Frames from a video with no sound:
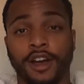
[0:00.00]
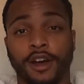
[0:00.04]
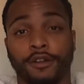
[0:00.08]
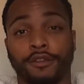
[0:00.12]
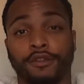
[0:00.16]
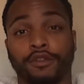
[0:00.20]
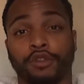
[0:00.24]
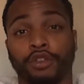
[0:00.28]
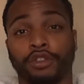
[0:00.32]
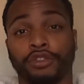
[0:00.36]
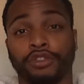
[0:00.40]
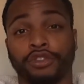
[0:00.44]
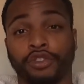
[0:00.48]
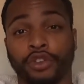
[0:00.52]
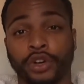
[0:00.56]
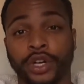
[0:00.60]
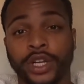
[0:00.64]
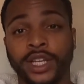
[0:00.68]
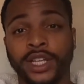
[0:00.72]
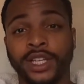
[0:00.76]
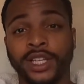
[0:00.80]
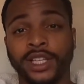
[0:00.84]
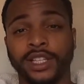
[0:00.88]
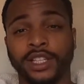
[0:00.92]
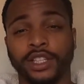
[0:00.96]
for
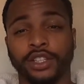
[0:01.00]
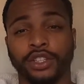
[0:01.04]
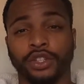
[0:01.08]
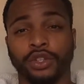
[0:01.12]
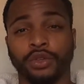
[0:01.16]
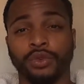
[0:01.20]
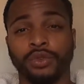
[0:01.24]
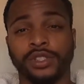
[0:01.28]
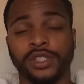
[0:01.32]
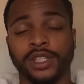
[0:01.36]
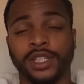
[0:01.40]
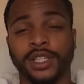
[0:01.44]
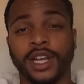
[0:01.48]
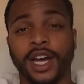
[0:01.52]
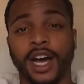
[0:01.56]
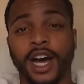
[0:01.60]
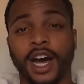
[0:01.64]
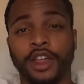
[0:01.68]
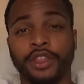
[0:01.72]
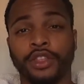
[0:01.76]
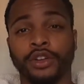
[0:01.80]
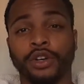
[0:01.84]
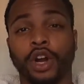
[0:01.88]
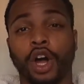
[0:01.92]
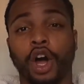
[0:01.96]
free using
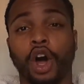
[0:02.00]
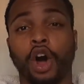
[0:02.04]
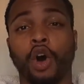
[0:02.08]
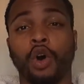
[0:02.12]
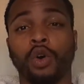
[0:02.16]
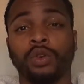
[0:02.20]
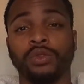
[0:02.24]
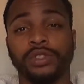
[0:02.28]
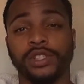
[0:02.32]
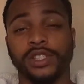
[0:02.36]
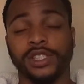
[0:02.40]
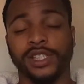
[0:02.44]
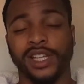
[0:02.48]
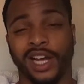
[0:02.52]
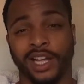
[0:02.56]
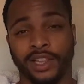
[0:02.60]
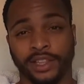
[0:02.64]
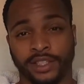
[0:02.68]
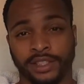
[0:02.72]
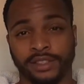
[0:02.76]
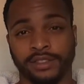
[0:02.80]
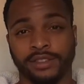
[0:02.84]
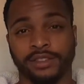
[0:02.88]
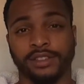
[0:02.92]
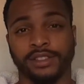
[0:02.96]
other
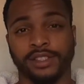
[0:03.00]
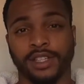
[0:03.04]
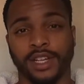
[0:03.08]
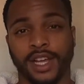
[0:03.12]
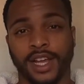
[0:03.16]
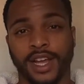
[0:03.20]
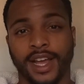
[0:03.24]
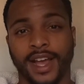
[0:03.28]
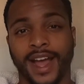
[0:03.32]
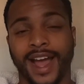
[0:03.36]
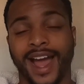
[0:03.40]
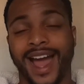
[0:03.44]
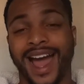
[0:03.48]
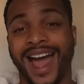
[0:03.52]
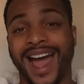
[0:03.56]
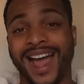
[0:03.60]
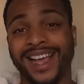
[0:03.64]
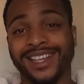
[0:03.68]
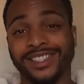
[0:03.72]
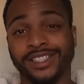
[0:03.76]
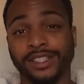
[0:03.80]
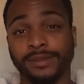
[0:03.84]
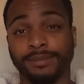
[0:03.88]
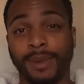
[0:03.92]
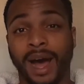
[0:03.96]
wholesalers
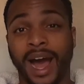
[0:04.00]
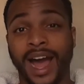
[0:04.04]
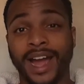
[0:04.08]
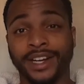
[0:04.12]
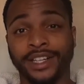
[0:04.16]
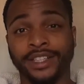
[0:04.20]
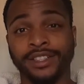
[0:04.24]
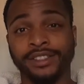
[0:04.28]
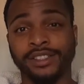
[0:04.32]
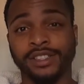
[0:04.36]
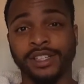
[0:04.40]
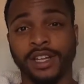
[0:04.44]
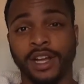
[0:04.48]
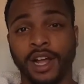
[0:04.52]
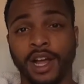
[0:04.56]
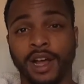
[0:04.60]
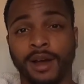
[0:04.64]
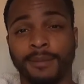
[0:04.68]
as the buyers,